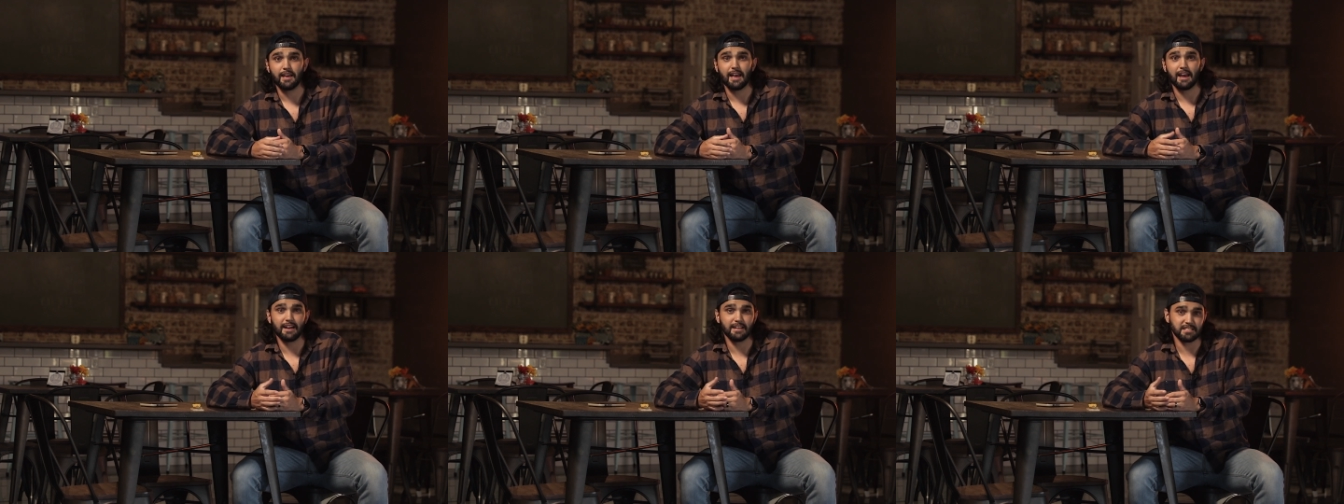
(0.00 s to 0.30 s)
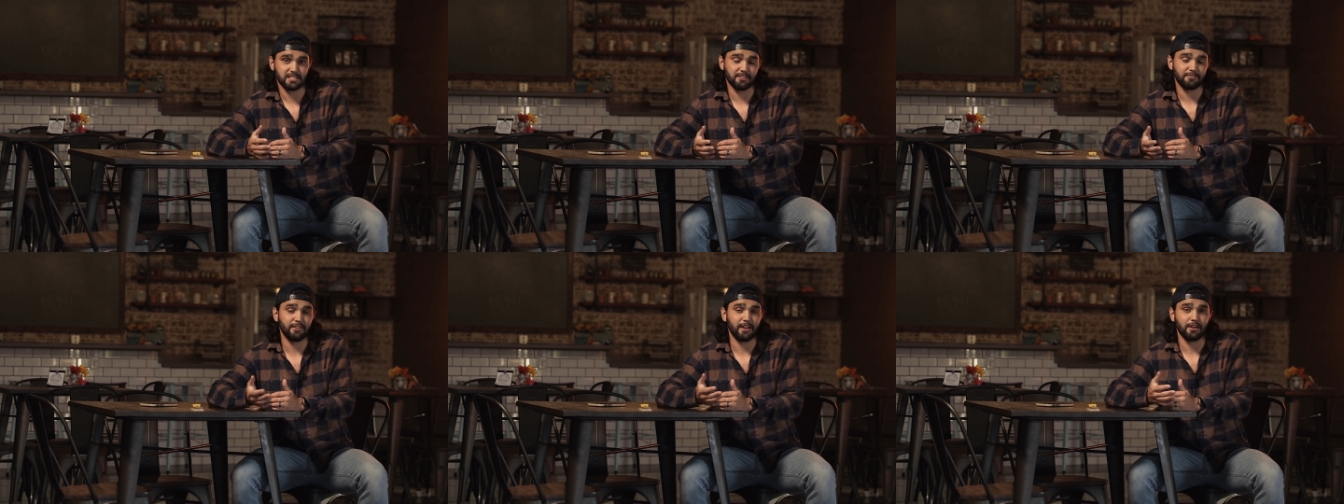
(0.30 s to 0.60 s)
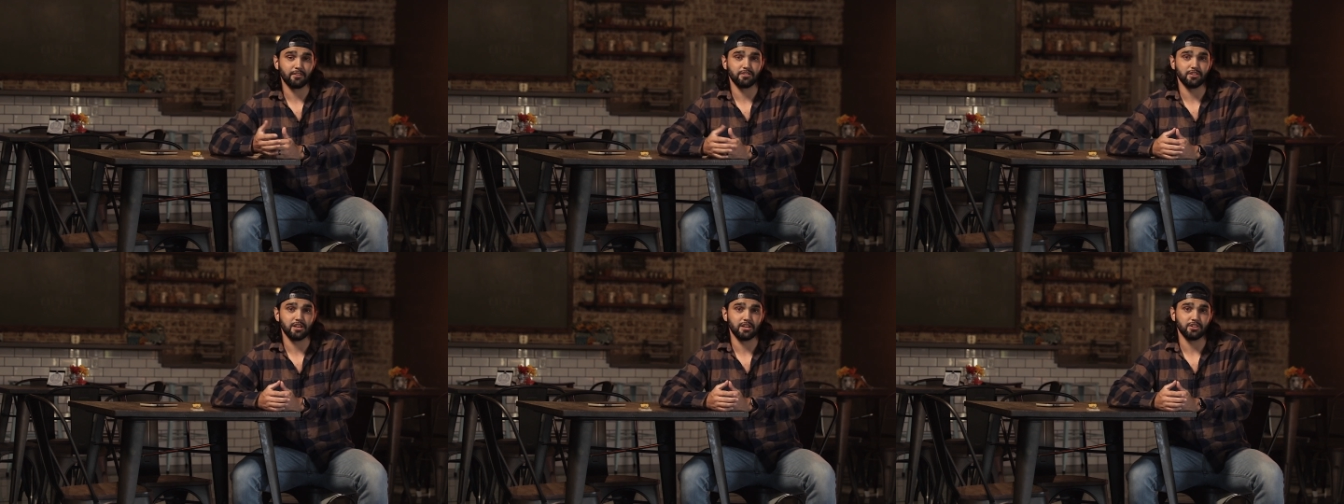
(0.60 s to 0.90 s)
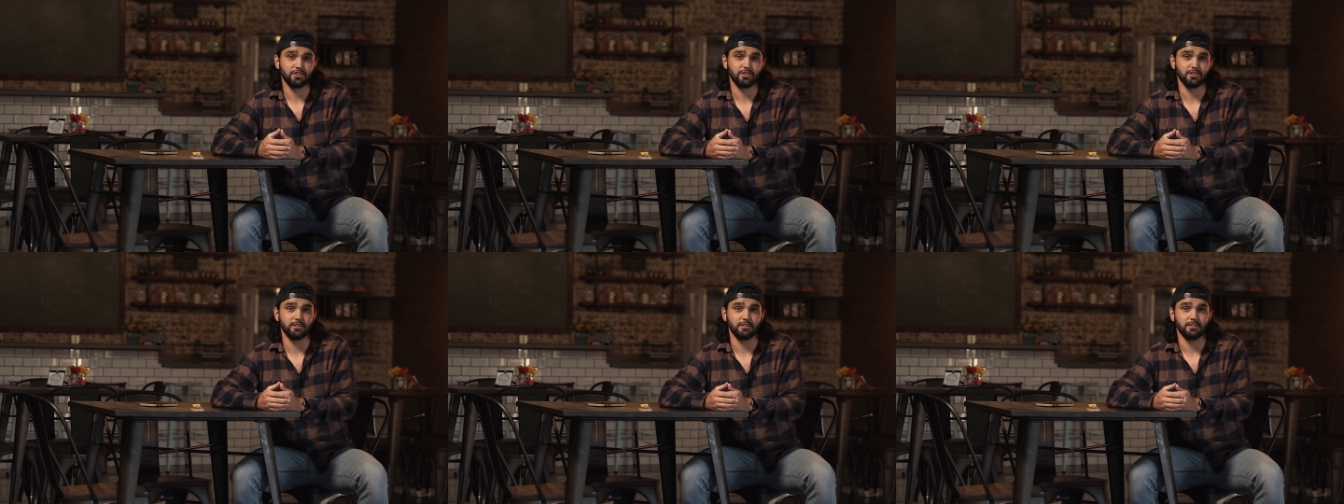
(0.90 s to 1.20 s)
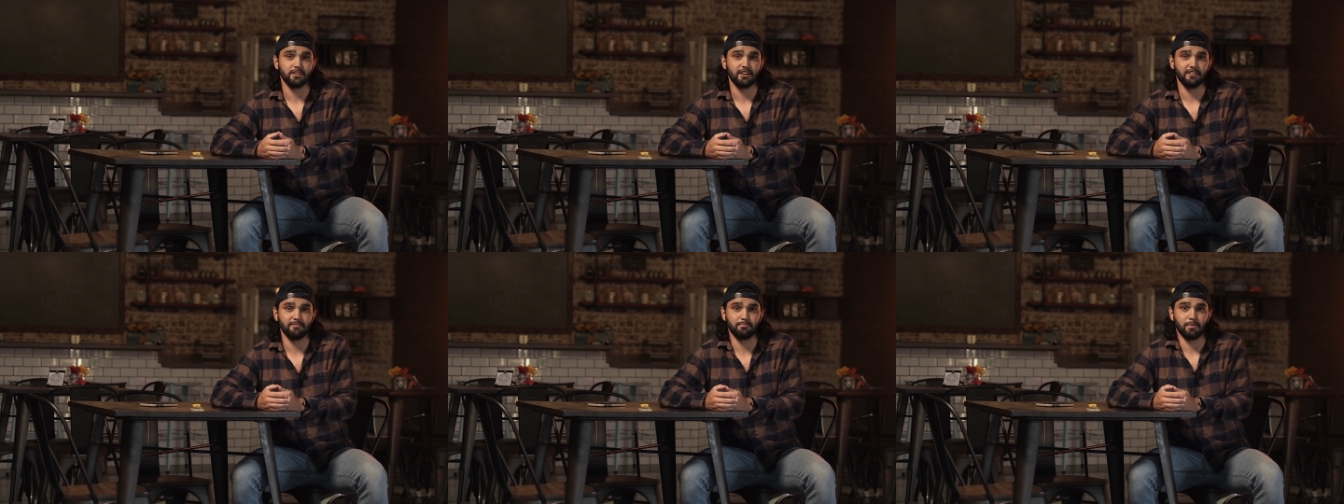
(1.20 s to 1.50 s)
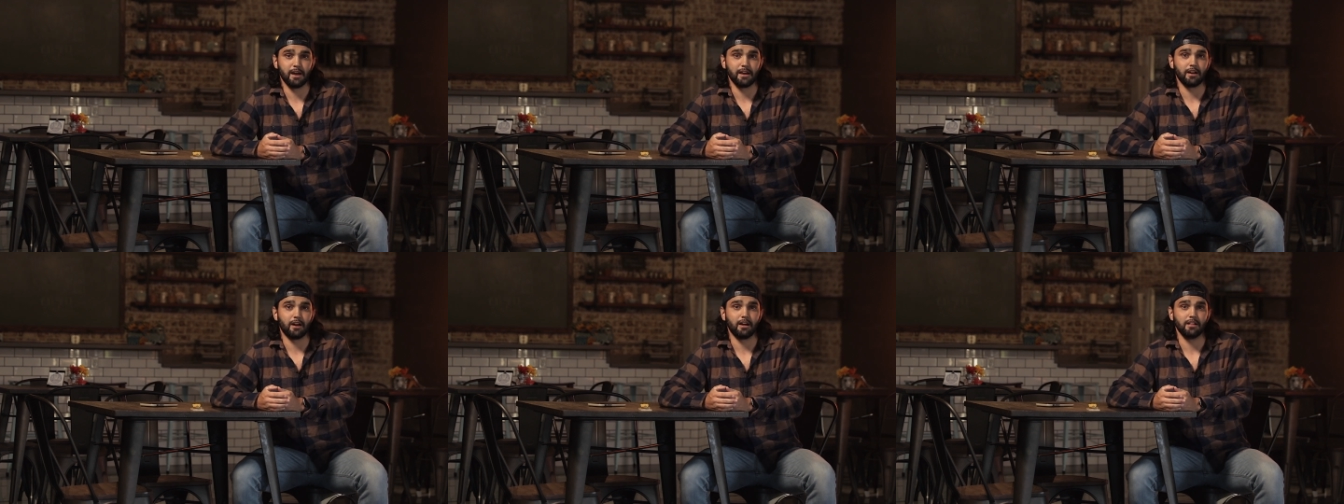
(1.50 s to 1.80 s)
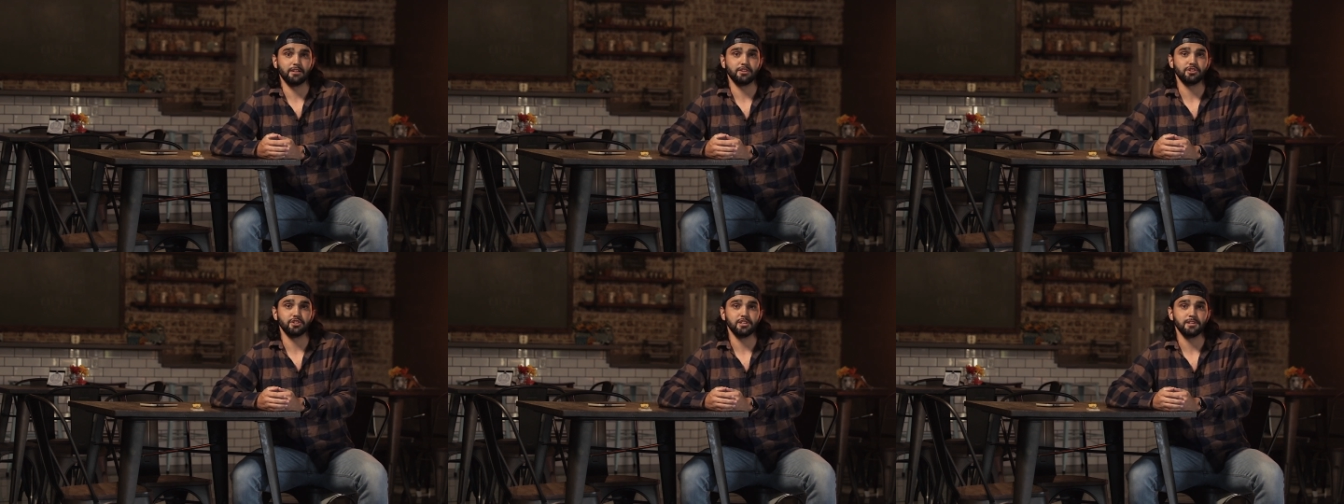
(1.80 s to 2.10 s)
as the foundation of
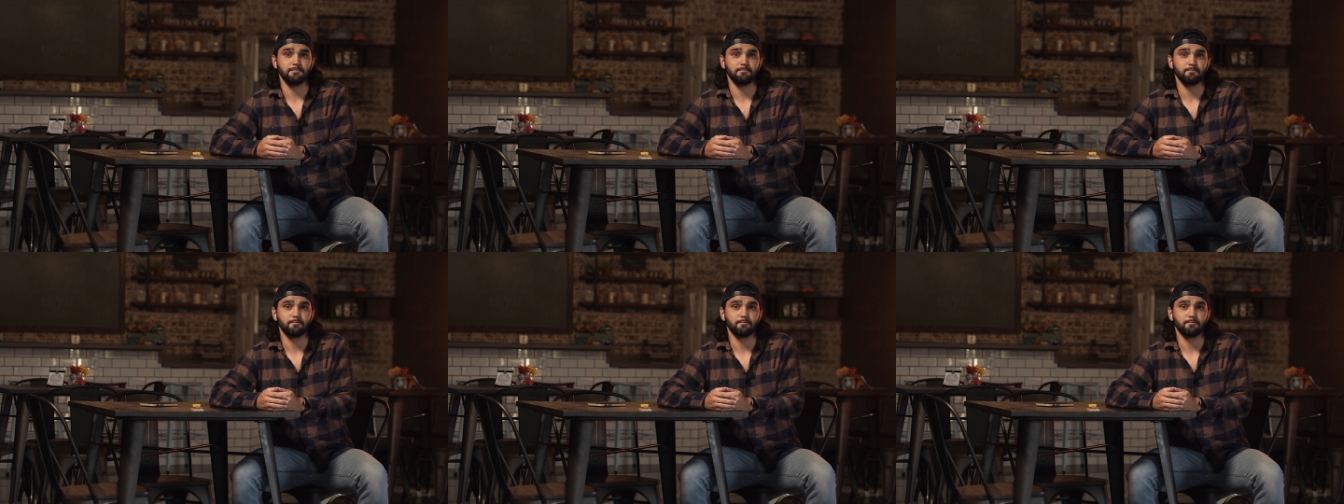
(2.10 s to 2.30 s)
biology.